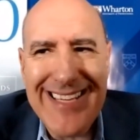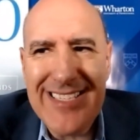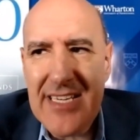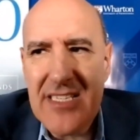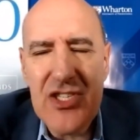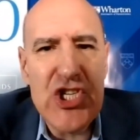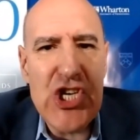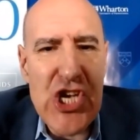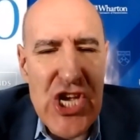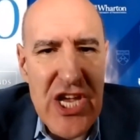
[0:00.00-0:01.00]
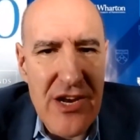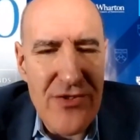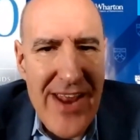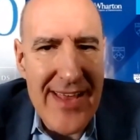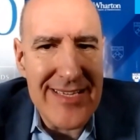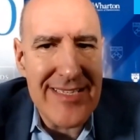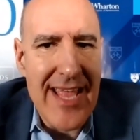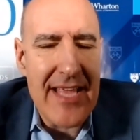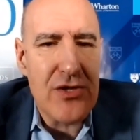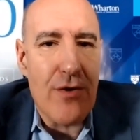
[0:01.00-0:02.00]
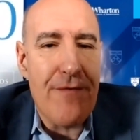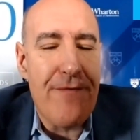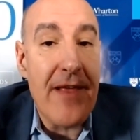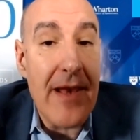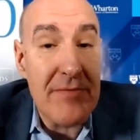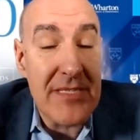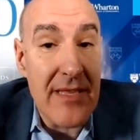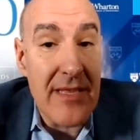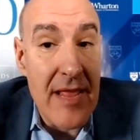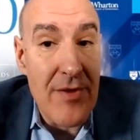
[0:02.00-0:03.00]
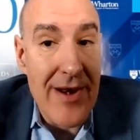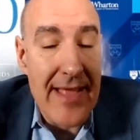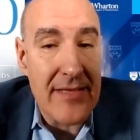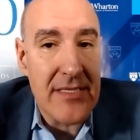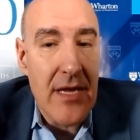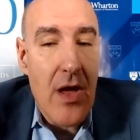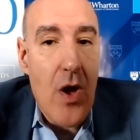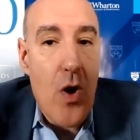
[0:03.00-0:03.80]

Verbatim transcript: such as GE here in the United States or Philips in the Netherlands